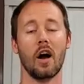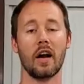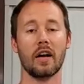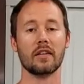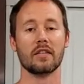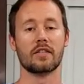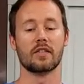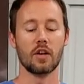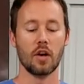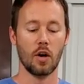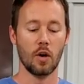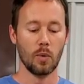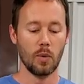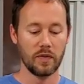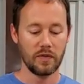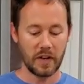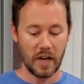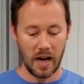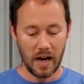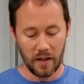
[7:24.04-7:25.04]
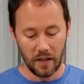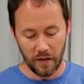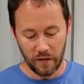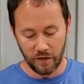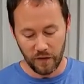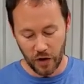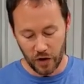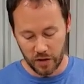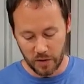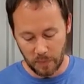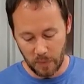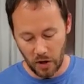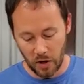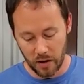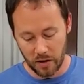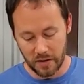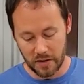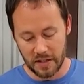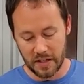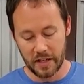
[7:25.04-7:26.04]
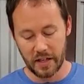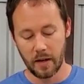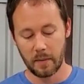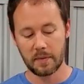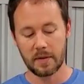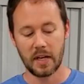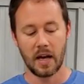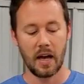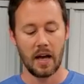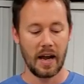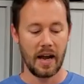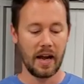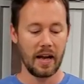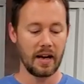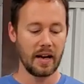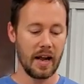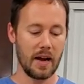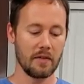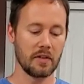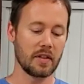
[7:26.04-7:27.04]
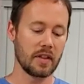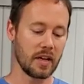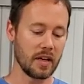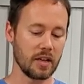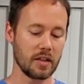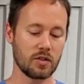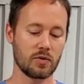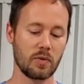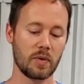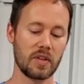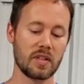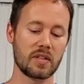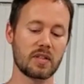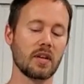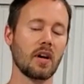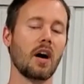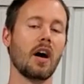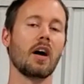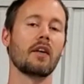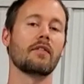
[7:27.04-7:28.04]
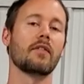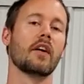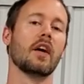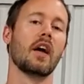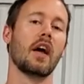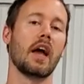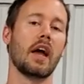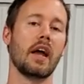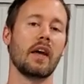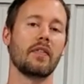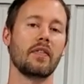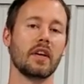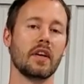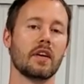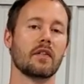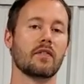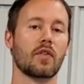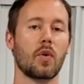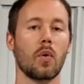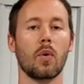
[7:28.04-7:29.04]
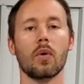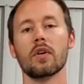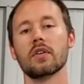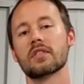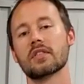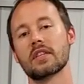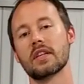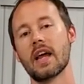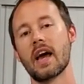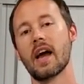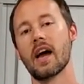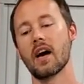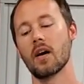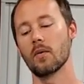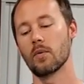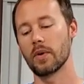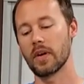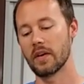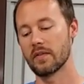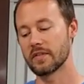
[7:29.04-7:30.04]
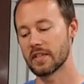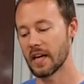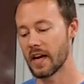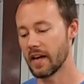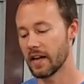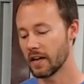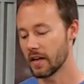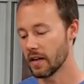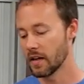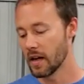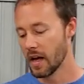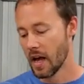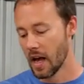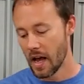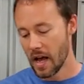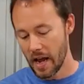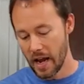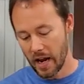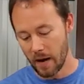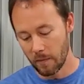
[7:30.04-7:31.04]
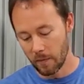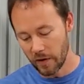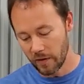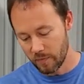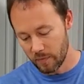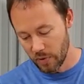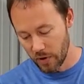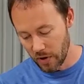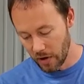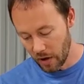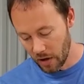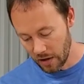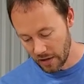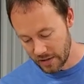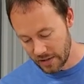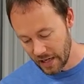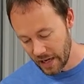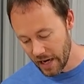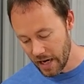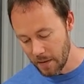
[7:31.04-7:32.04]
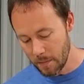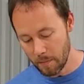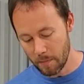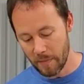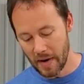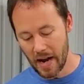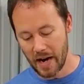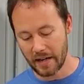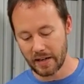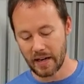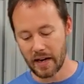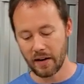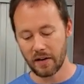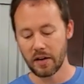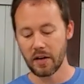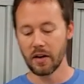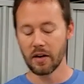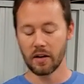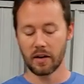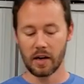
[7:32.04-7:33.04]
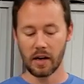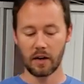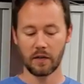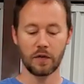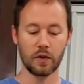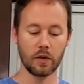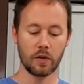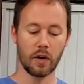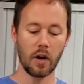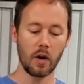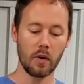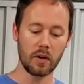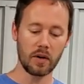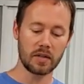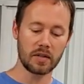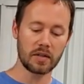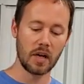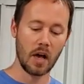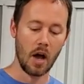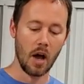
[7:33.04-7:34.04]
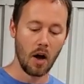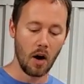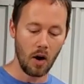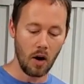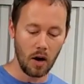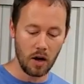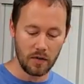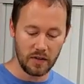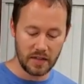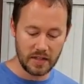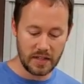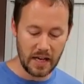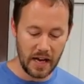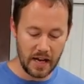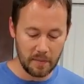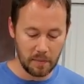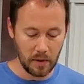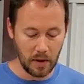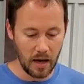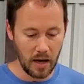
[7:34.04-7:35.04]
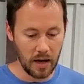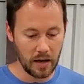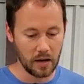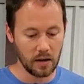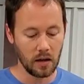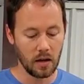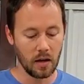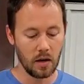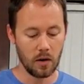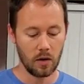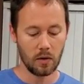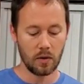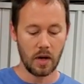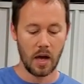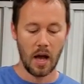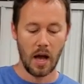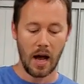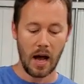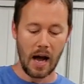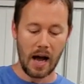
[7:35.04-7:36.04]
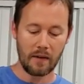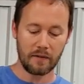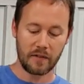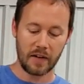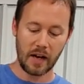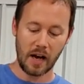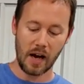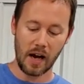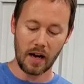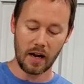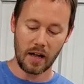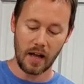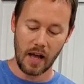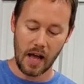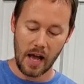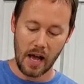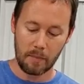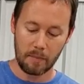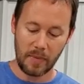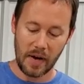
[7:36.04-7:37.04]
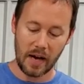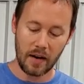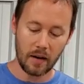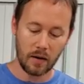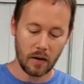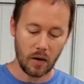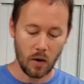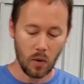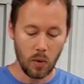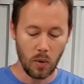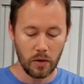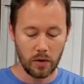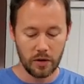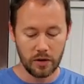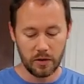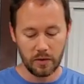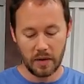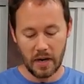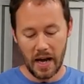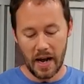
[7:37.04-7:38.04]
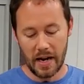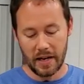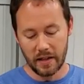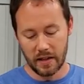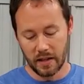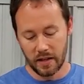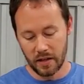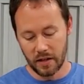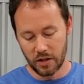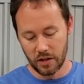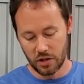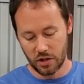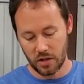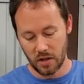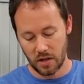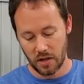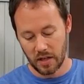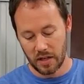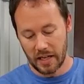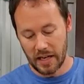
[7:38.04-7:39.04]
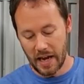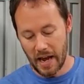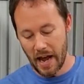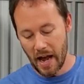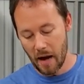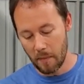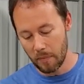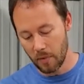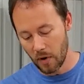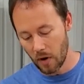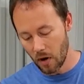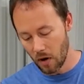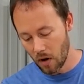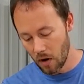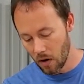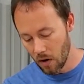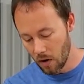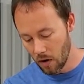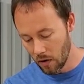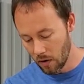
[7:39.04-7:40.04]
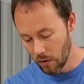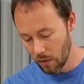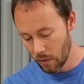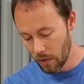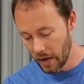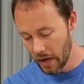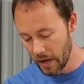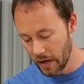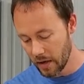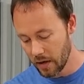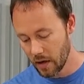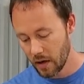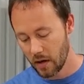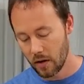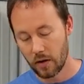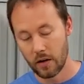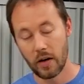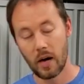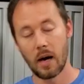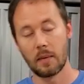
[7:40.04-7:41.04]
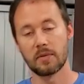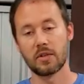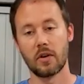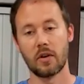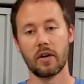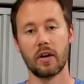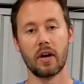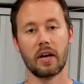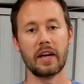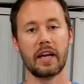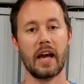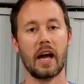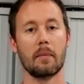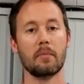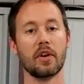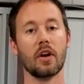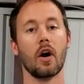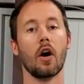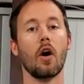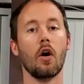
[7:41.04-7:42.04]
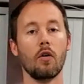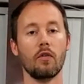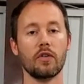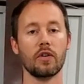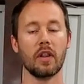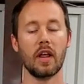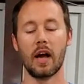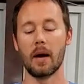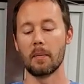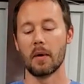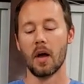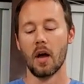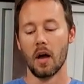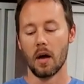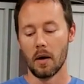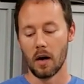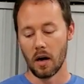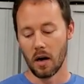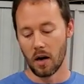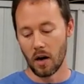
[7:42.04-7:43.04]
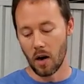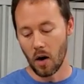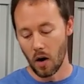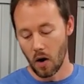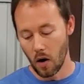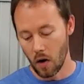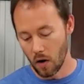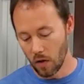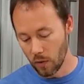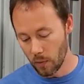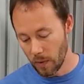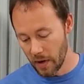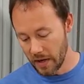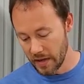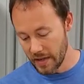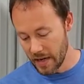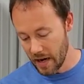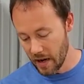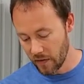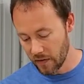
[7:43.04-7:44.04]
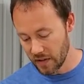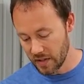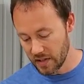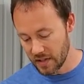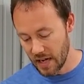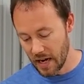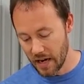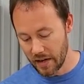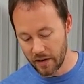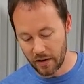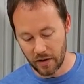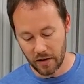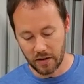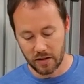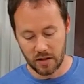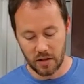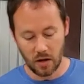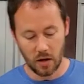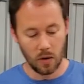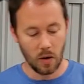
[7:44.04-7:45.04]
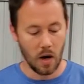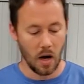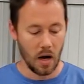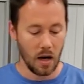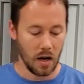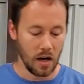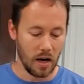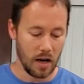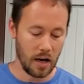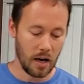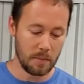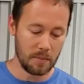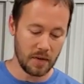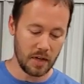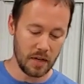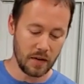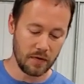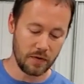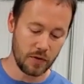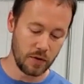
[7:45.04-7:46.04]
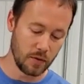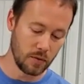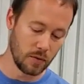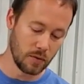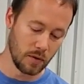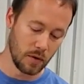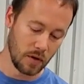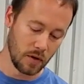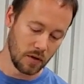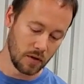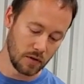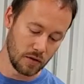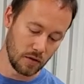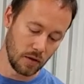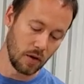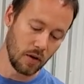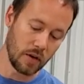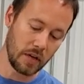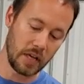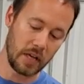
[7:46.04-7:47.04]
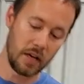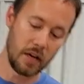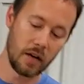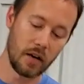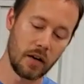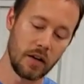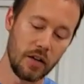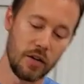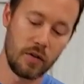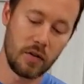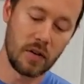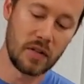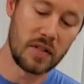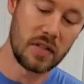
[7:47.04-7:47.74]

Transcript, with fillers: right, so we've got the first part dipped and everything is rinsed off. And then of course, now we have taken and we've put our tape back down here. Now, if you'll notice, on the tape line alone, I've got about a quarter to an eighth inch gap all the way, or no, I'm sorry, not gap, but overlap, uh, all the way down this side here. And so um, if you look here, you can